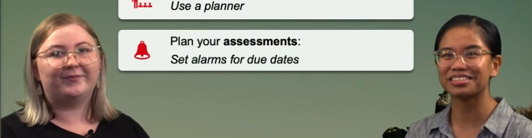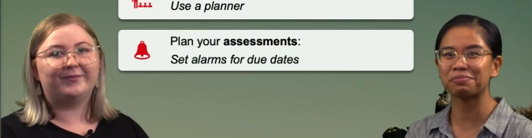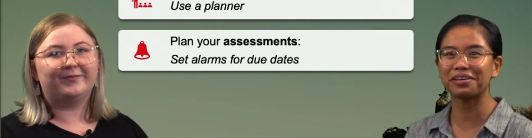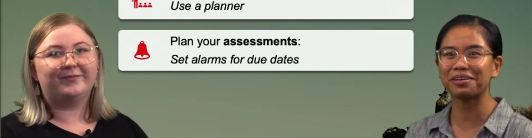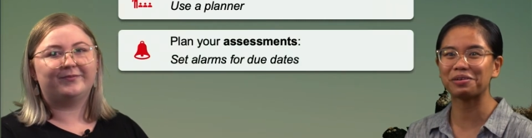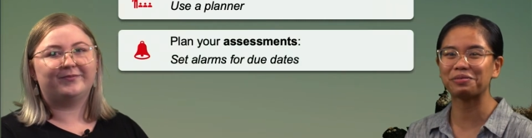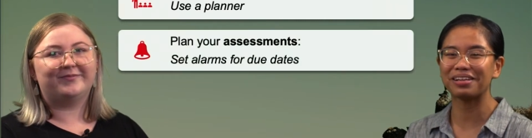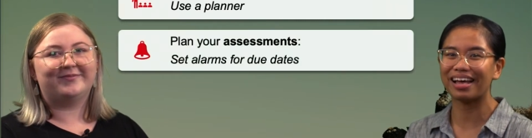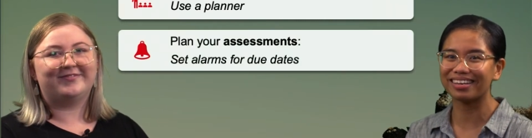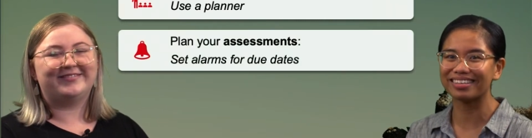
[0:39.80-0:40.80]
Speaker 1: Speaking
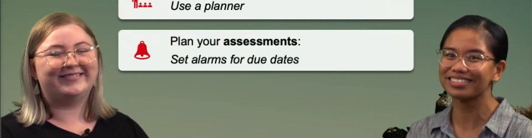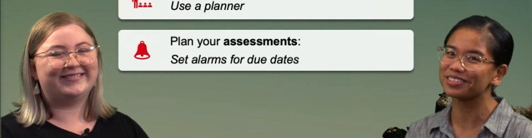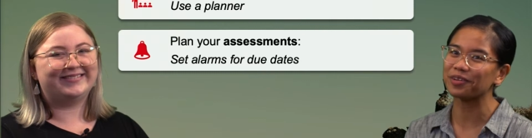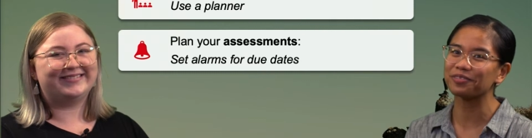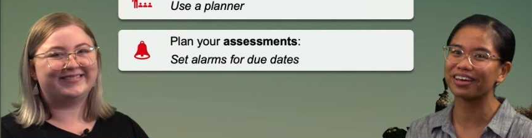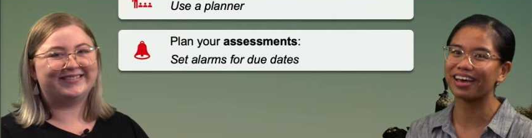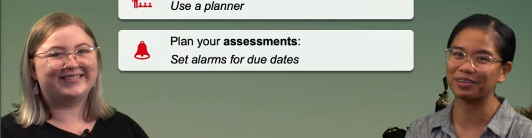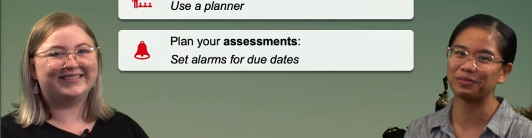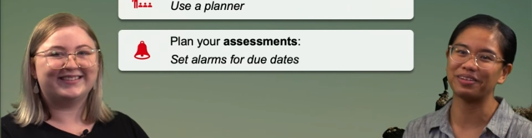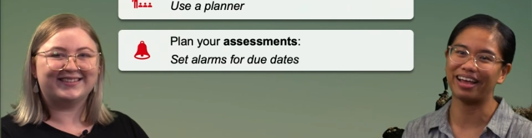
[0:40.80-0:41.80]
of planners, don't
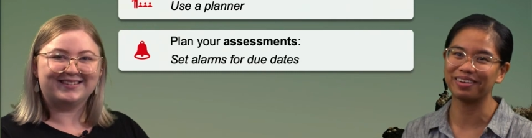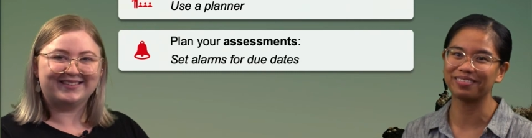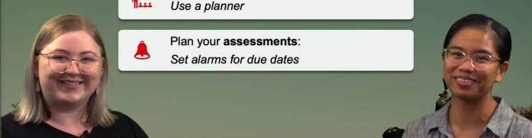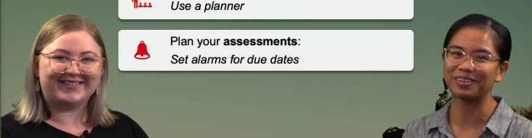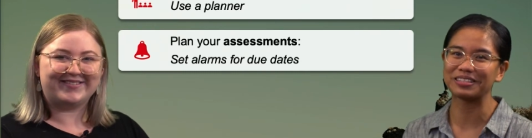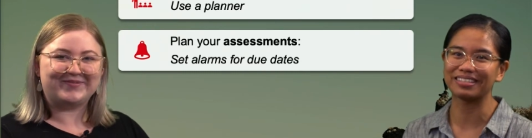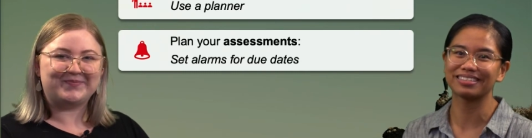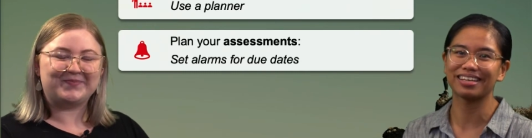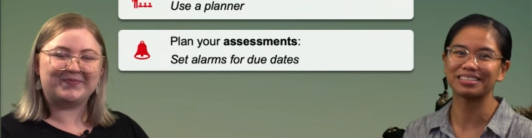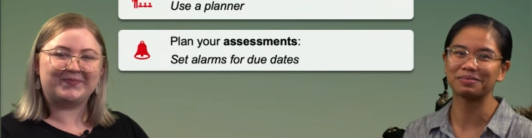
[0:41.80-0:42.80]
forget to plan for those
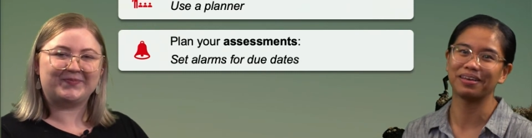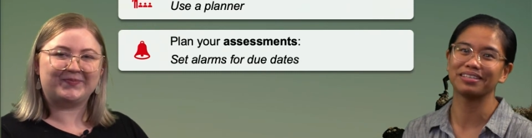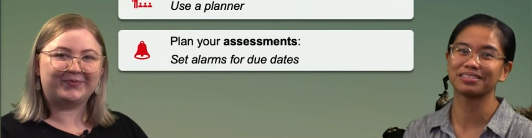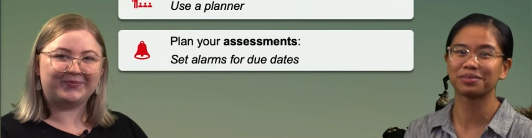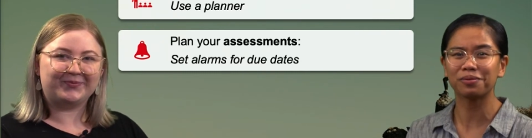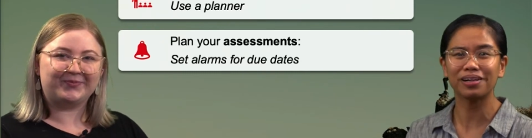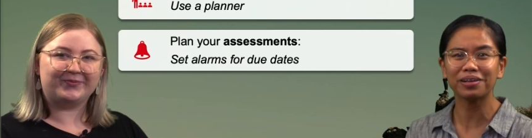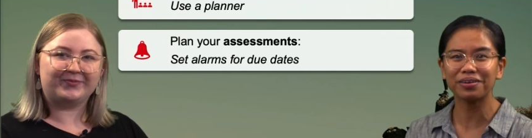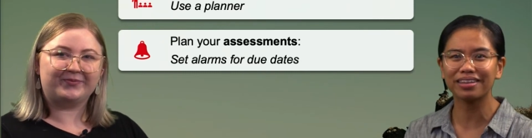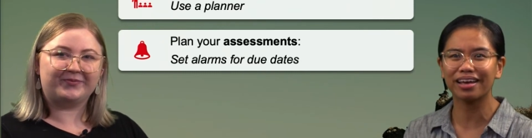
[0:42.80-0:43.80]
assessments. While
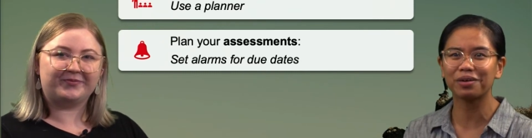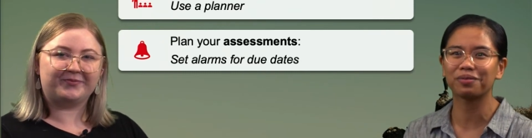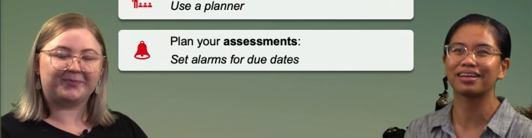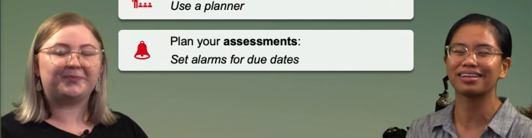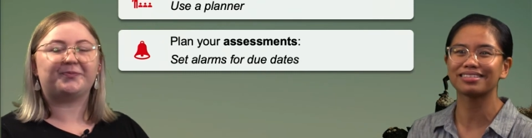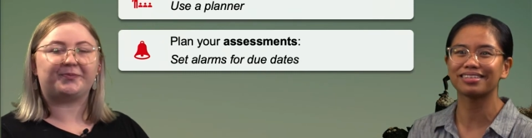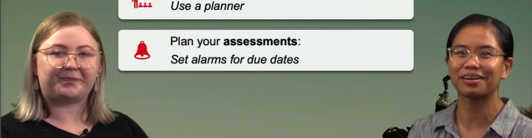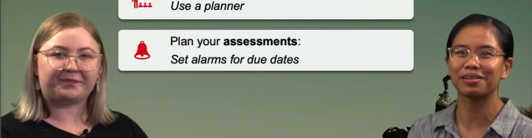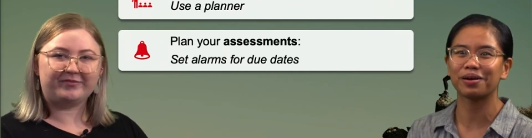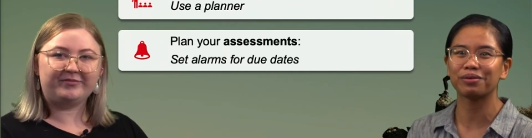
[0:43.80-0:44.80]
you're there, why not
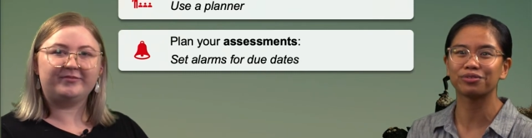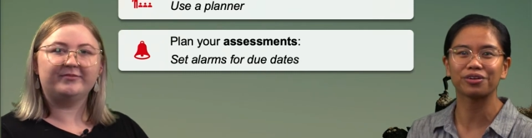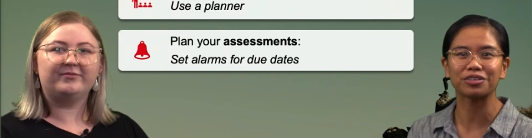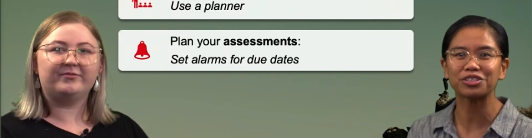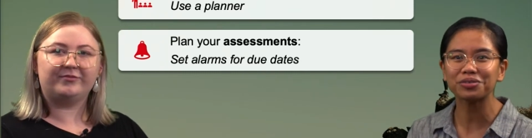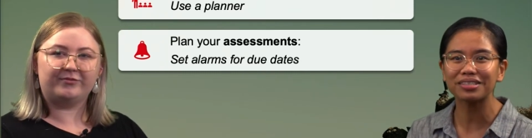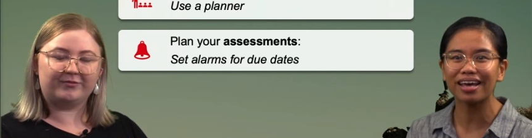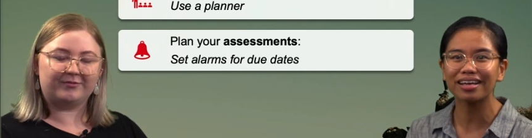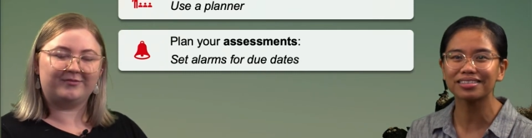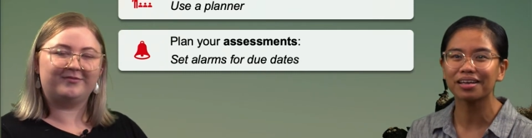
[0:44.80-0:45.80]
set alarm for your due
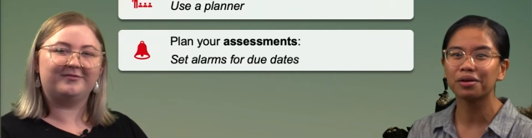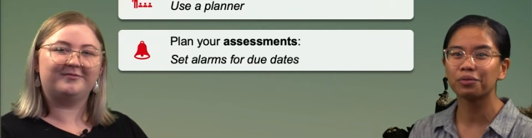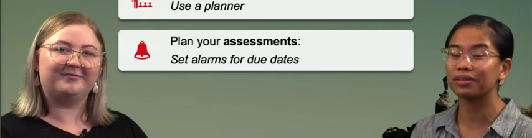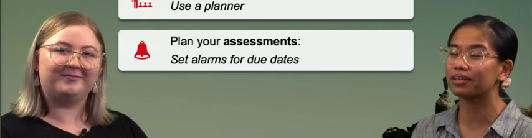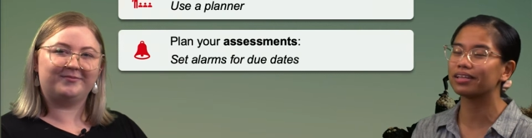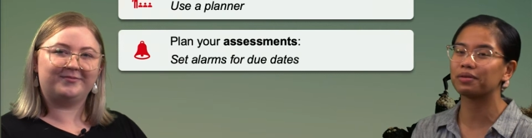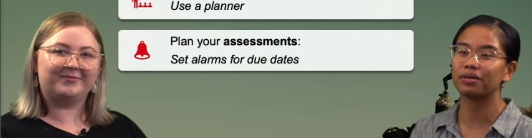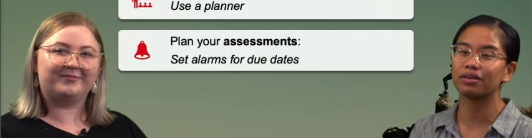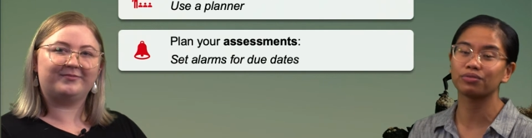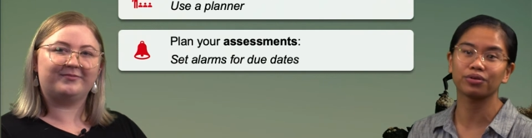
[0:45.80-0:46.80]
dates, whether they
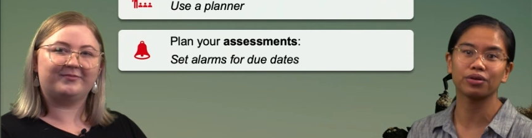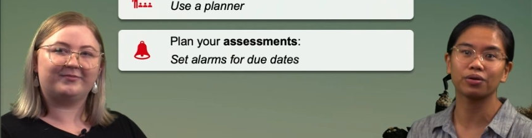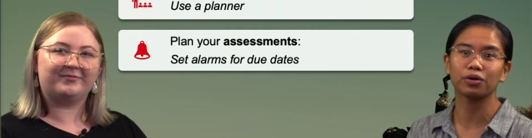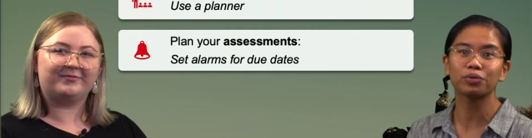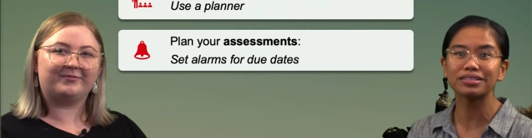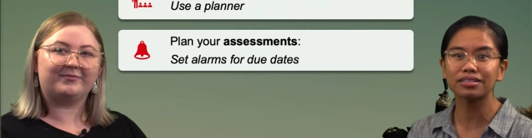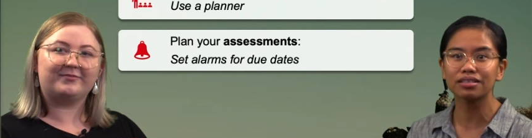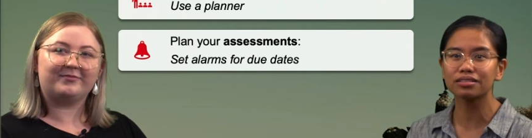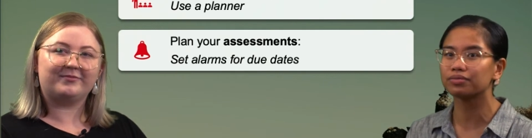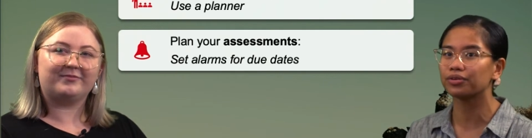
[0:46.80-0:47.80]
be for your
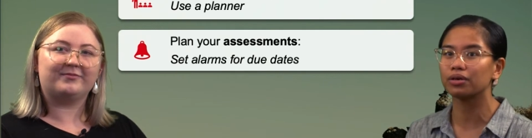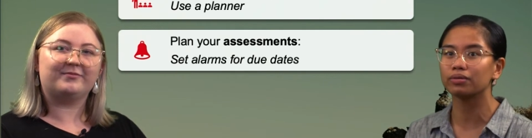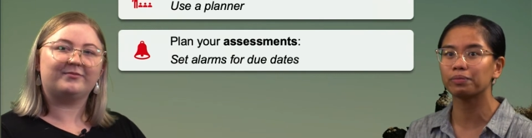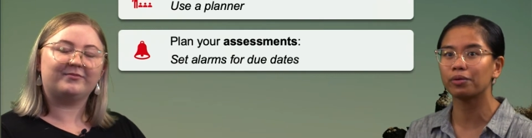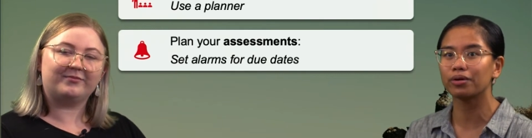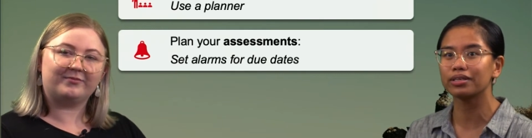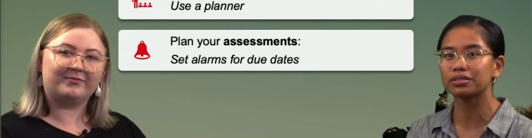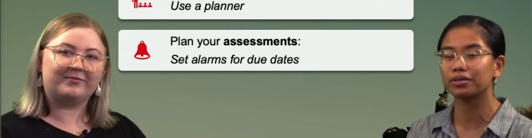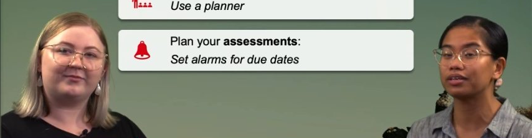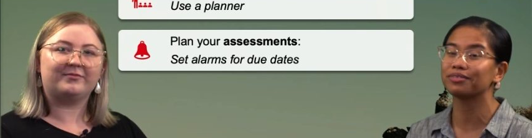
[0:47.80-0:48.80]
quizzes, for your
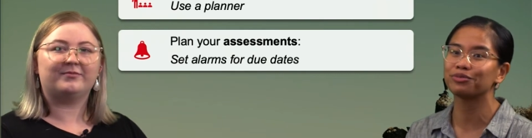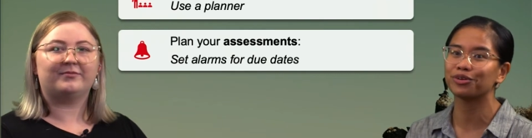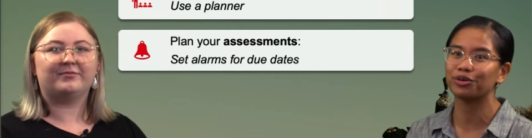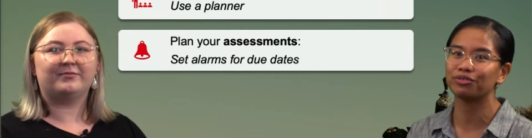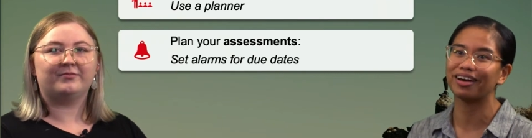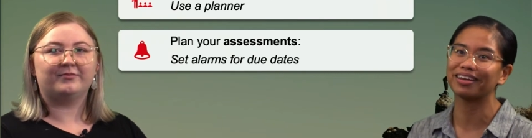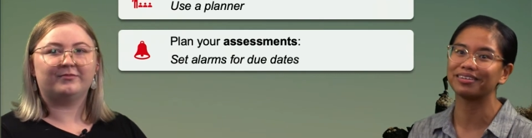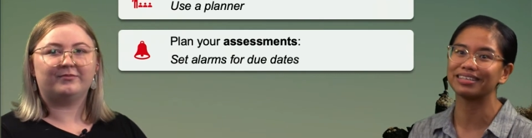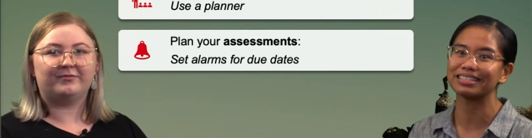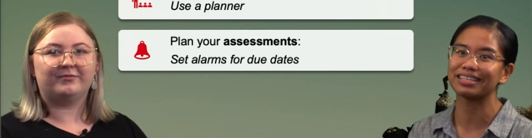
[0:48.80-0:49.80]
reports, or even for your
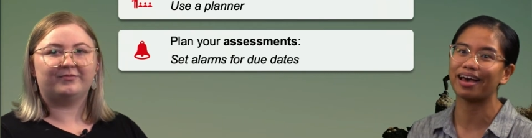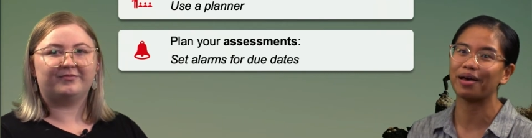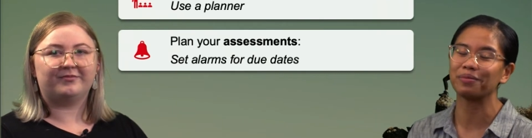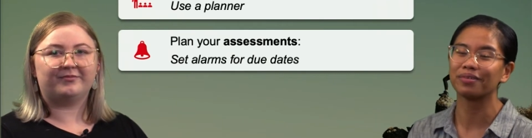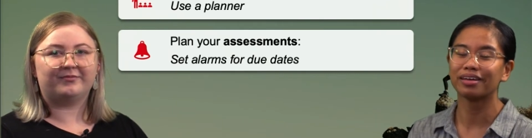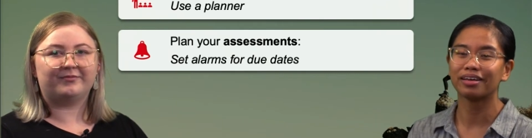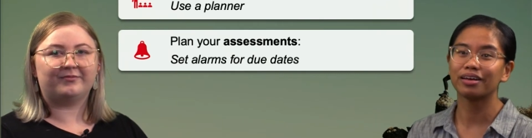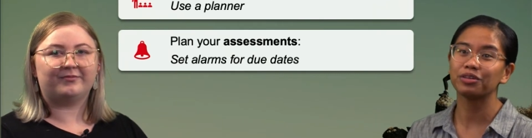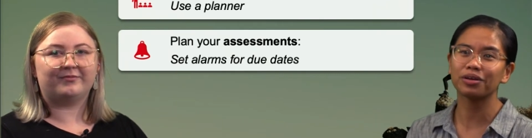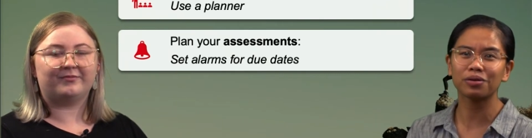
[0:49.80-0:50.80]
final exam.
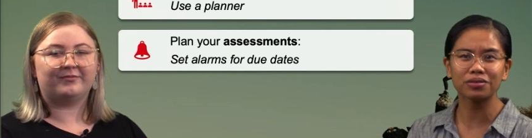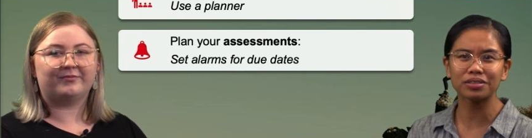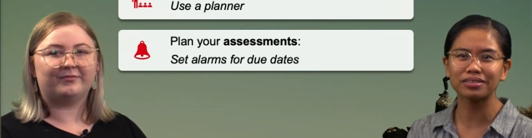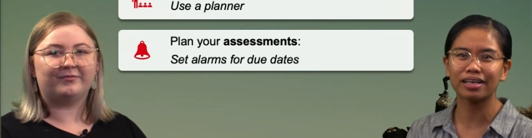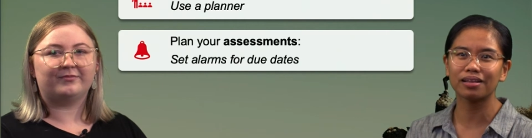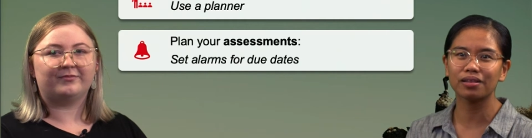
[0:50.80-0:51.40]
You can also set